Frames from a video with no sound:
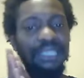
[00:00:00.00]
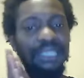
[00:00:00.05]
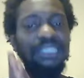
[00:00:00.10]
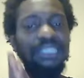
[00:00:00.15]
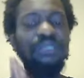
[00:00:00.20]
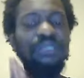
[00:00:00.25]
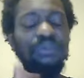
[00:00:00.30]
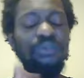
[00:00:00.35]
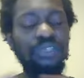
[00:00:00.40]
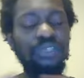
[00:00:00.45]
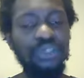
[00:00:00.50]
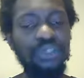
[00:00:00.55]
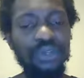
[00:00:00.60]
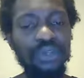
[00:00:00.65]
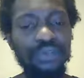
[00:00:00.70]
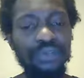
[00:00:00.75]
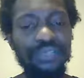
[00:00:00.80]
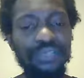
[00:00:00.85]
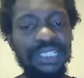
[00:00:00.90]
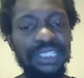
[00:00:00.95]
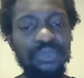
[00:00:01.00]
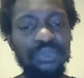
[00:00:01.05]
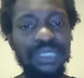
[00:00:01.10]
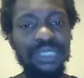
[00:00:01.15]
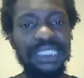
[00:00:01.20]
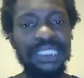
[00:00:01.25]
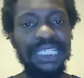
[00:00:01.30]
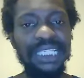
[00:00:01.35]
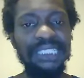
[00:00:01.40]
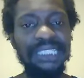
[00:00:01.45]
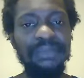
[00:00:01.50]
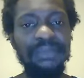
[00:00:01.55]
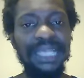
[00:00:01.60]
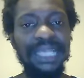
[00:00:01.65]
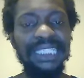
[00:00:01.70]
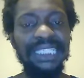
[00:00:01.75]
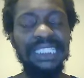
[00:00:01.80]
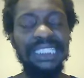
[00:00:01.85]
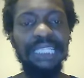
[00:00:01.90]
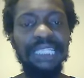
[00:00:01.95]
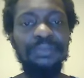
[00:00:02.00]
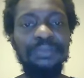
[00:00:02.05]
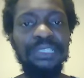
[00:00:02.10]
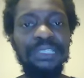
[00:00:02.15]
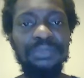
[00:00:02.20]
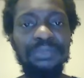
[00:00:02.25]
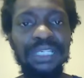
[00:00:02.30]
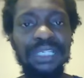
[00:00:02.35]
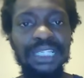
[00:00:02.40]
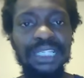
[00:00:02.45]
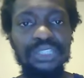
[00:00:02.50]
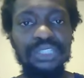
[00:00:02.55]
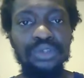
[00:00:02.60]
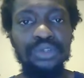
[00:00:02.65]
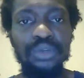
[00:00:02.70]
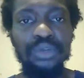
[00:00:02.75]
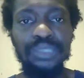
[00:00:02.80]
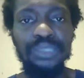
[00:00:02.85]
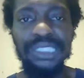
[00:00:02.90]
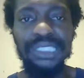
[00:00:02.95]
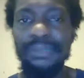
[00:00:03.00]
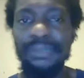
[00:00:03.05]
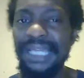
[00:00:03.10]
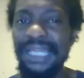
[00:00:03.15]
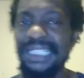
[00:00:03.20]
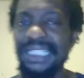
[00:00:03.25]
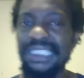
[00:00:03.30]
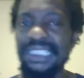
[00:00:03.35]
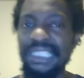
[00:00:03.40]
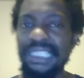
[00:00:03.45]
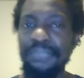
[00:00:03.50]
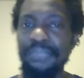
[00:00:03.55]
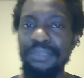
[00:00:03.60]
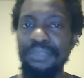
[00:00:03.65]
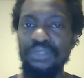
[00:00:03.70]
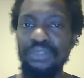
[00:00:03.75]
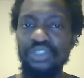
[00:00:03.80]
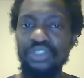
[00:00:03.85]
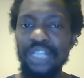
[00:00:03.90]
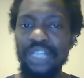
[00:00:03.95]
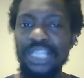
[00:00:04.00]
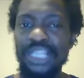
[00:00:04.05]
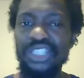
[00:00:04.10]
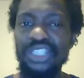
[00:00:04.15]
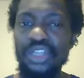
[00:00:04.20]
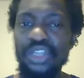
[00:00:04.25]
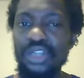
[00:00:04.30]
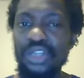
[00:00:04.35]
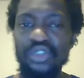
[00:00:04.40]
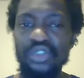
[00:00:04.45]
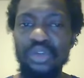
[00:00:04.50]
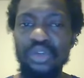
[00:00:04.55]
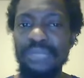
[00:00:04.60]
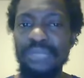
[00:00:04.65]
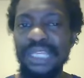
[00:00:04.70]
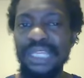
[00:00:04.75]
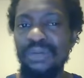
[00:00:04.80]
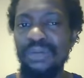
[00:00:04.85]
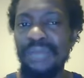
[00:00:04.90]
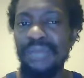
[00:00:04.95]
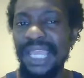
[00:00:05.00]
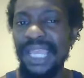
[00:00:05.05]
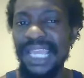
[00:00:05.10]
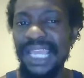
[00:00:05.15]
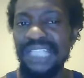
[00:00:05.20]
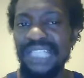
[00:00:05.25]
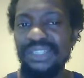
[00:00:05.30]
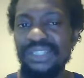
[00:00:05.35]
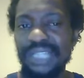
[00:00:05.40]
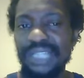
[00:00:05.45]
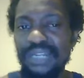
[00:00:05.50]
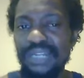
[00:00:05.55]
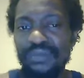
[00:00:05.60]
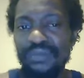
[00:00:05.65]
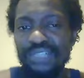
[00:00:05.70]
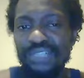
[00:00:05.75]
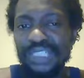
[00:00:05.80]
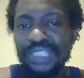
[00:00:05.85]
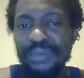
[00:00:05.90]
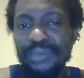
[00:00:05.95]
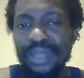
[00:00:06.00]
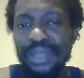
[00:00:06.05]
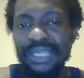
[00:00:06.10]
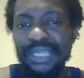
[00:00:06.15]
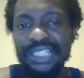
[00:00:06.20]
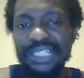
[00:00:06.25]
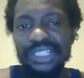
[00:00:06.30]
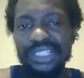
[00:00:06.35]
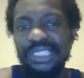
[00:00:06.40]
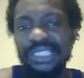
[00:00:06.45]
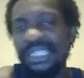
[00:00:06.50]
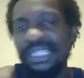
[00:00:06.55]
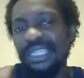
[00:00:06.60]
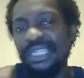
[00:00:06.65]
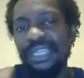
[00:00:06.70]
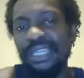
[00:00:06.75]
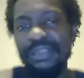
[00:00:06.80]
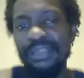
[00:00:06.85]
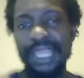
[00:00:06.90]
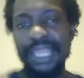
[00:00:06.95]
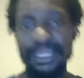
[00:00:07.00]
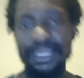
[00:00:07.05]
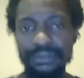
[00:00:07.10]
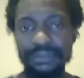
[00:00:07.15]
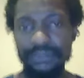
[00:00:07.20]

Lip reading: You know, the reason we say somebody sleep is because, you know, when somebody's sleeping, you trying to talk to them, they don't answer, they don't respond, they just sit there. Like,